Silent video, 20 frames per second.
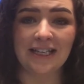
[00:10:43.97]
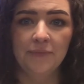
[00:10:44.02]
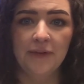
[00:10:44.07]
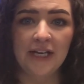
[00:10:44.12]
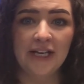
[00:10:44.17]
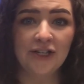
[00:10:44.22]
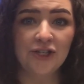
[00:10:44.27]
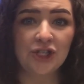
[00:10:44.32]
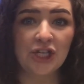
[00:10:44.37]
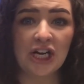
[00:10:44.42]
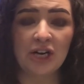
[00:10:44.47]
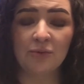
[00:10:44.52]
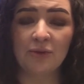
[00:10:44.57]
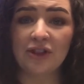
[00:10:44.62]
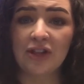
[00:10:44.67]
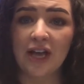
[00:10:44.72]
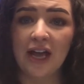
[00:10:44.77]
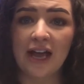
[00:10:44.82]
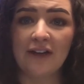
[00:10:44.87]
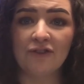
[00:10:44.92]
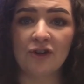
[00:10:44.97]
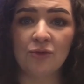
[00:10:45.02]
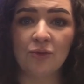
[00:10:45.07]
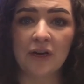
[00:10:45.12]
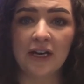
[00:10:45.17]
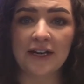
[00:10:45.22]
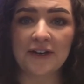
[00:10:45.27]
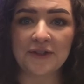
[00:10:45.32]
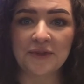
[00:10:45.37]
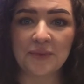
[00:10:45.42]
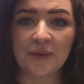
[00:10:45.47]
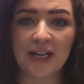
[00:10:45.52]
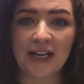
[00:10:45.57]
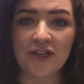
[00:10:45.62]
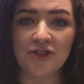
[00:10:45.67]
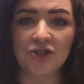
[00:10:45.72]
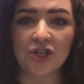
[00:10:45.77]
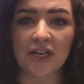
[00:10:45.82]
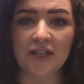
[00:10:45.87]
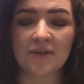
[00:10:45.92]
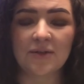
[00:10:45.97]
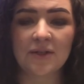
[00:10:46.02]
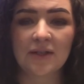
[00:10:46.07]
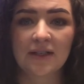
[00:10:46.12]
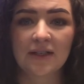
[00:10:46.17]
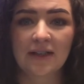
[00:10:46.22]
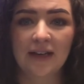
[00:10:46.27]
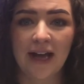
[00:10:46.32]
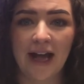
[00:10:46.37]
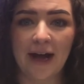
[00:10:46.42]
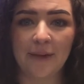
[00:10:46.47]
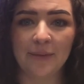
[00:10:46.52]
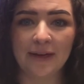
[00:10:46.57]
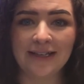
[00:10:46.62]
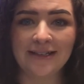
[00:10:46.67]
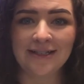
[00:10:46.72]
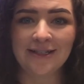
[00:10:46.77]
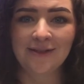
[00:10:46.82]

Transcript: and share with everyone else what had just happened.